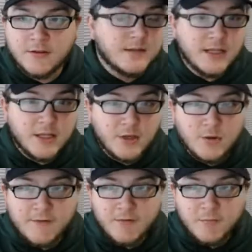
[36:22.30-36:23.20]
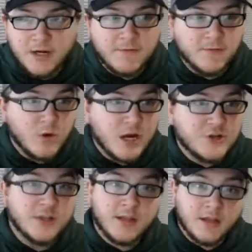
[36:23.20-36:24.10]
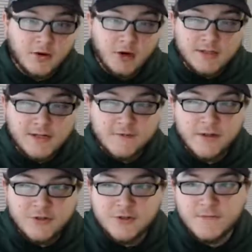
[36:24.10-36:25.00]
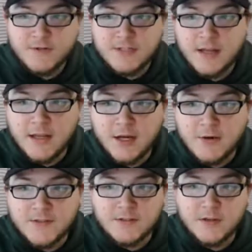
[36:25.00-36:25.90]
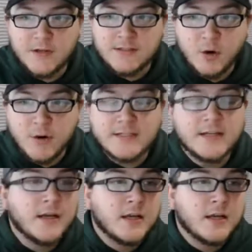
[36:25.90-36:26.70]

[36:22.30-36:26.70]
Thank you, everybody, for watching. Thank you to Artec Ventures for taking care of us as always.